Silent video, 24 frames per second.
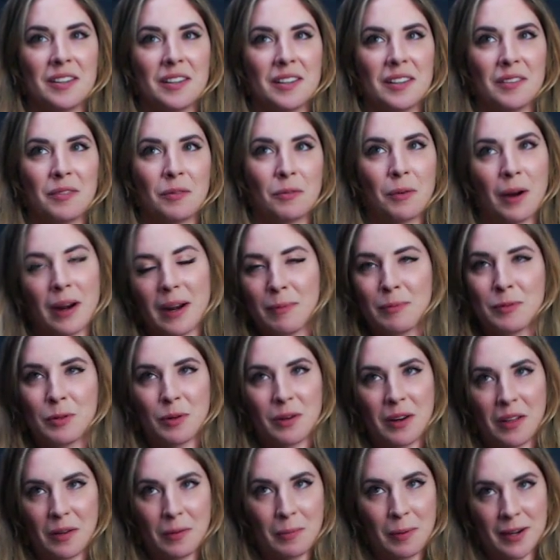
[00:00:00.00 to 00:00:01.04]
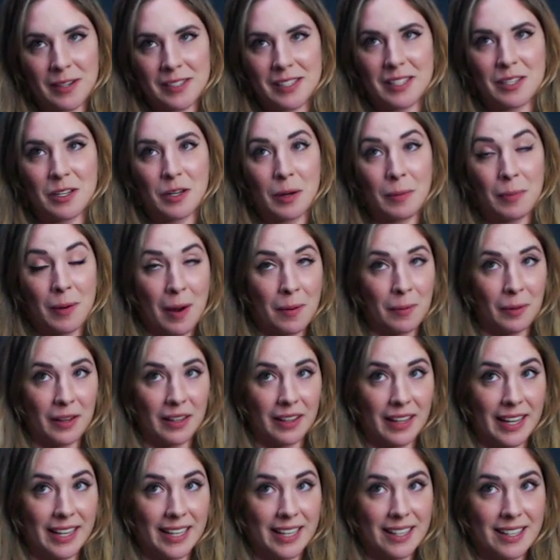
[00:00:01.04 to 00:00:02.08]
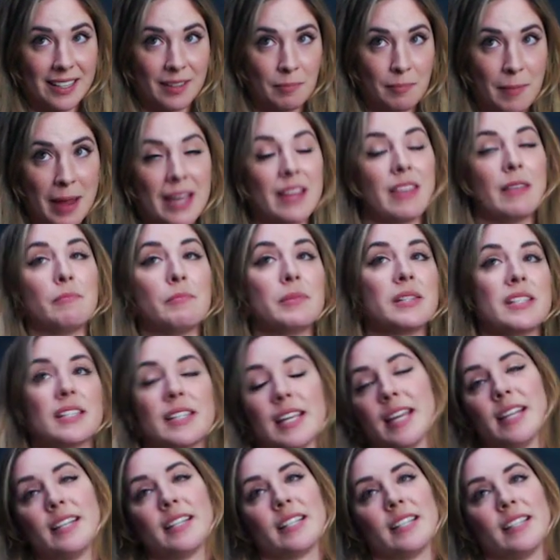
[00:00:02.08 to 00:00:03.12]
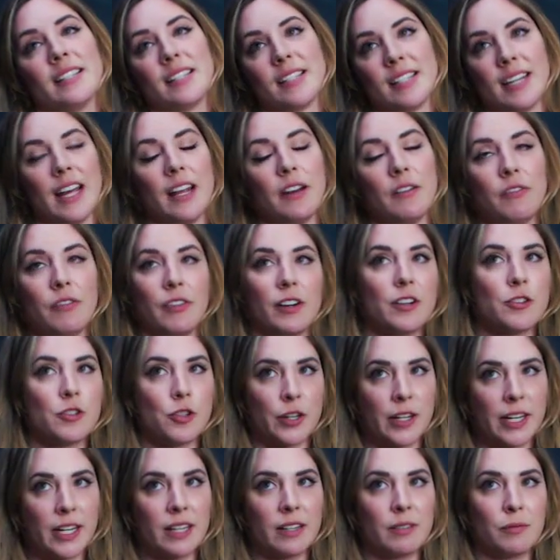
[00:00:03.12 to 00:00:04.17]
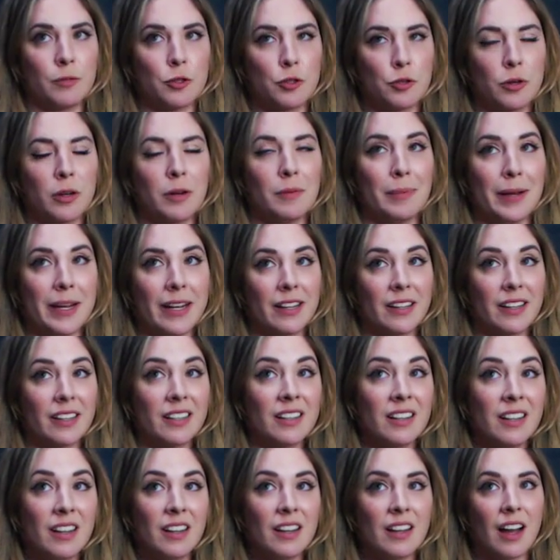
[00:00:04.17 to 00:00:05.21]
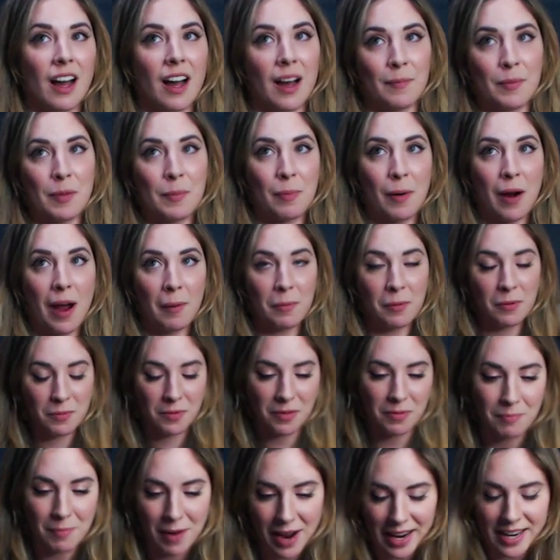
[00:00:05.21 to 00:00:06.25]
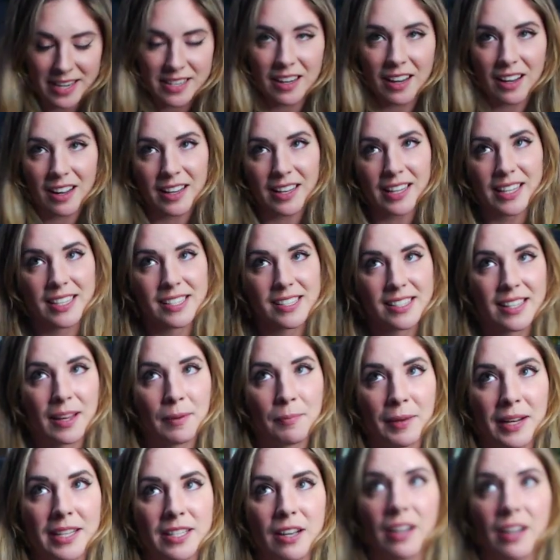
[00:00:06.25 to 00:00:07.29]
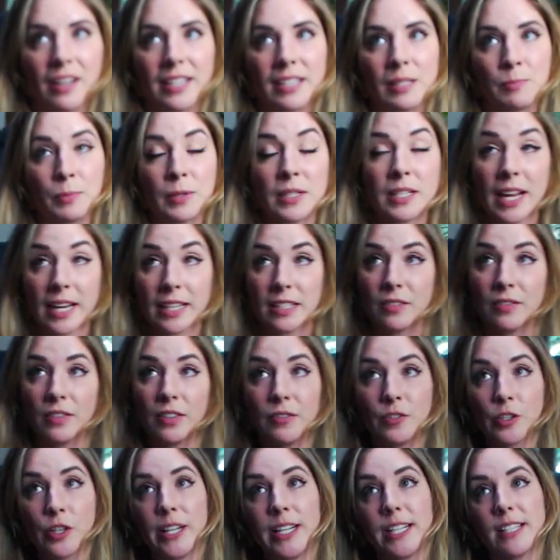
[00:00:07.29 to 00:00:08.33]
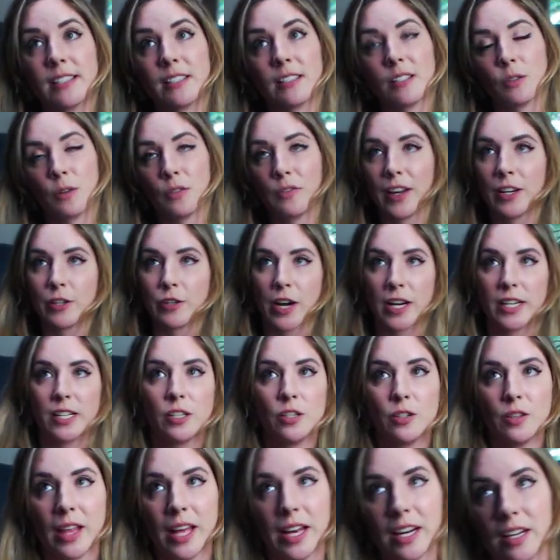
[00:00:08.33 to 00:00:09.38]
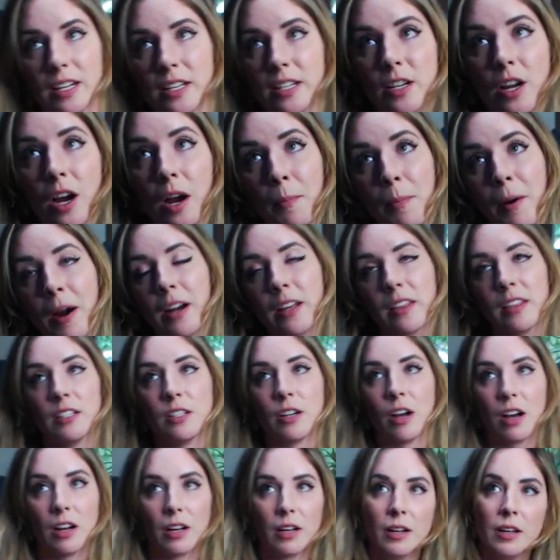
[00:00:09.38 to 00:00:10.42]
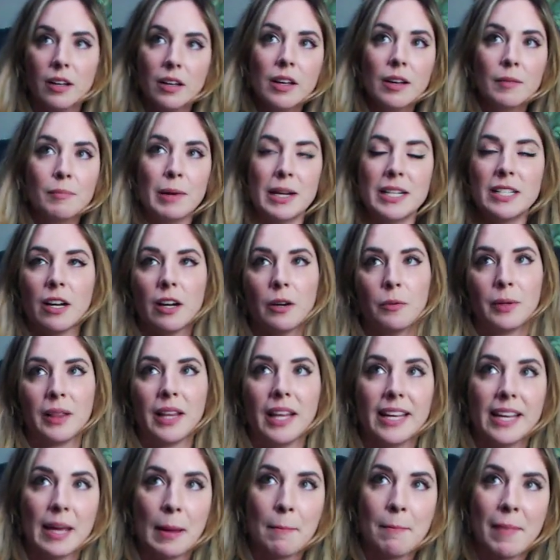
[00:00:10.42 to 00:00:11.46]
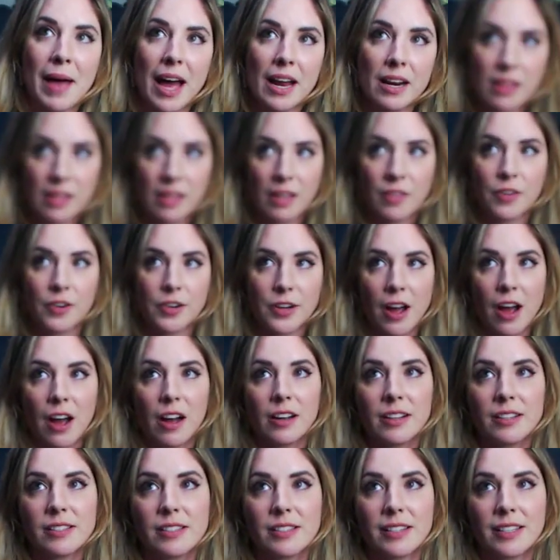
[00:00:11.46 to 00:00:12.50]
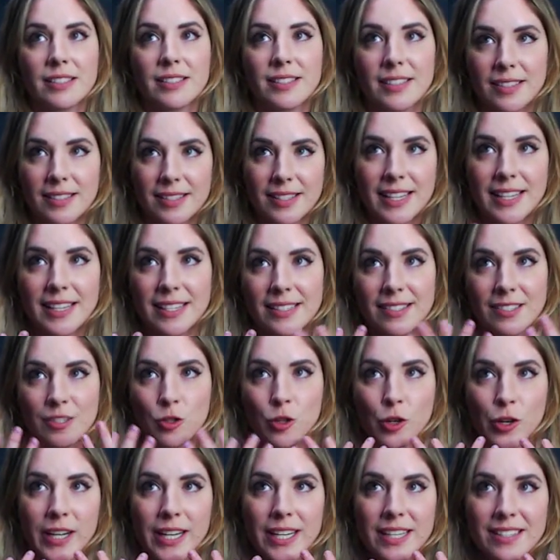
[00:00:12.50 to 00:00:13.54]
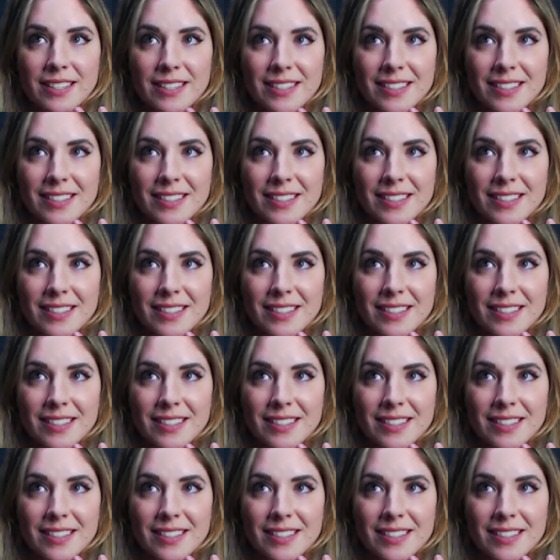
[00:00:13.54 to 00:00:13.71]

run up to another person, you could probably like make them sit instead for a treat, which could be good. The problem with my dog is that my dog is protective of treats. So if I tried to do that at a dog park, my dog would like get mad at the other dogs because it's his treat,